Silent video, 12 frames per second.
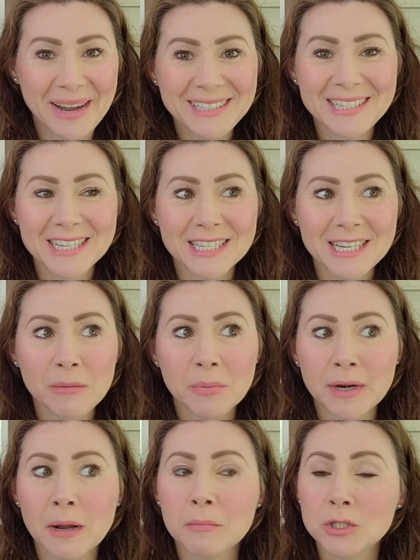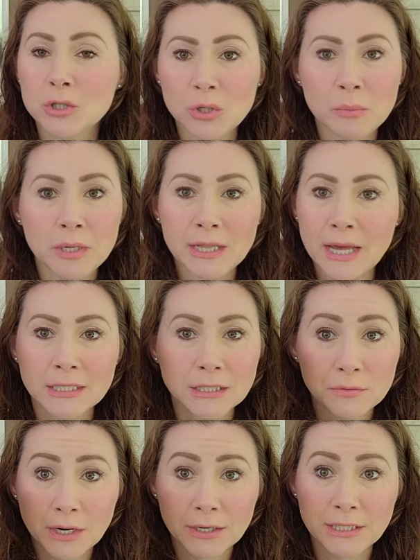by Disney, but I'm assuming that
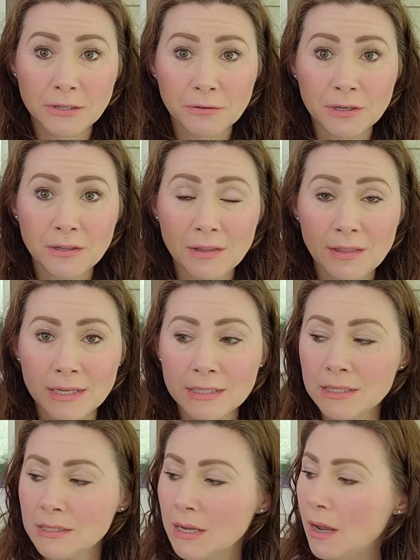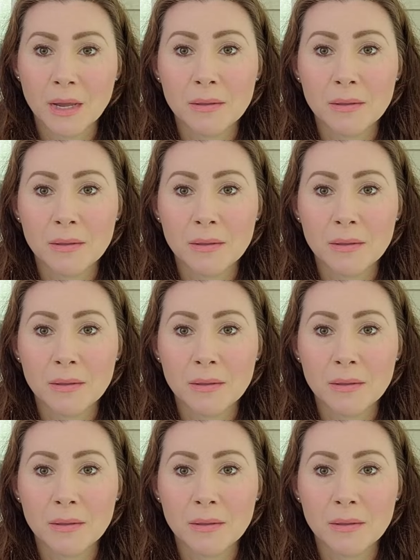is very different than this.